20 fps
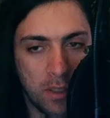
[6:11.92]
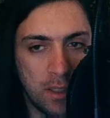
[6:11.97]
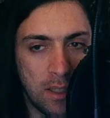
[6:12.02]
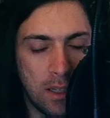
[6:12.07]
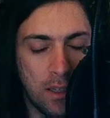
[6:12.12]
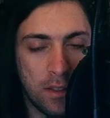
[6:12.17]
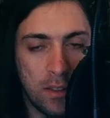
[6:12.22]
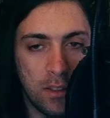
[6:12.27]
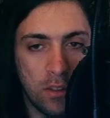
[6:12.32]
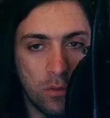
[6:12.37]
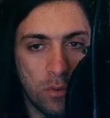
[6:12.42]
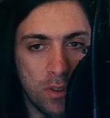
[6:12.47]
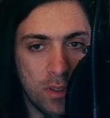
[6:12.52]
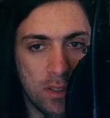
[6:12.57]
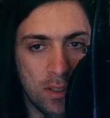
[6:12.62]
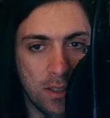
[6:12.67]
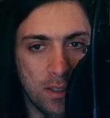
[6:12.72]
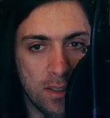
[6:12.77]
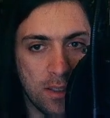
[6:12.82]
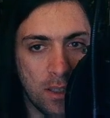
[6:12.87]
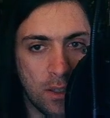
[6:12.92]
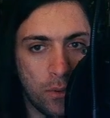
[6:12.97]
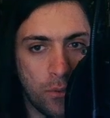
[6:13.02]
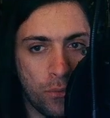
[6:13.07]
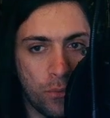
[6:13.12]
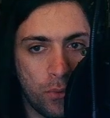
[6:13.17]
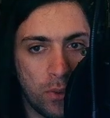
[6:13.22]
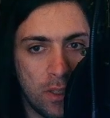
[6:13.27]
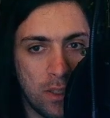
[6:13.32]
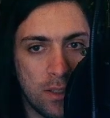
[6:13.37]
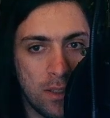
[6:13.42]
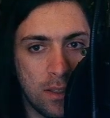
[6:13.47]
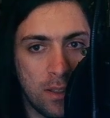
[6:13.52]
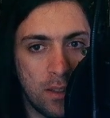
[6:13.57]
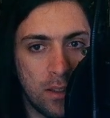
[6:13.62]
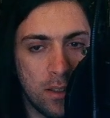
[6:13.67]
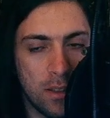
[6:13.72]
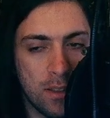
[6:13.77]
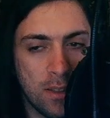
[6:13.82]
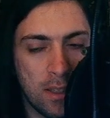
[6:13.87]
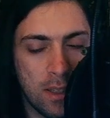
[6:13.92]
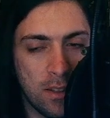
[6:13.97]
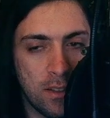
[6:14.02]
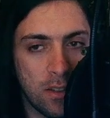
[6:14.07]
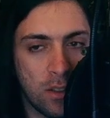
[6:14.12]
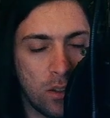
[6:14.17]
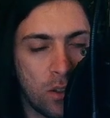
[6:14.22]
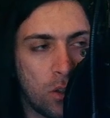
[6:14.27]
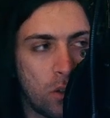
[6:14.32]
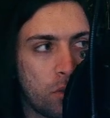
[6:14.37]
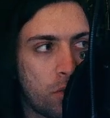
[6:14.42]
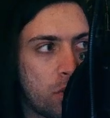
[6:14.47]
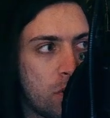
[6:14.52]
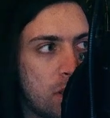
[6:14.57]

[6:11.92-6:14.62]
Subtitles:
yeah, the interesting stuff is in the center of the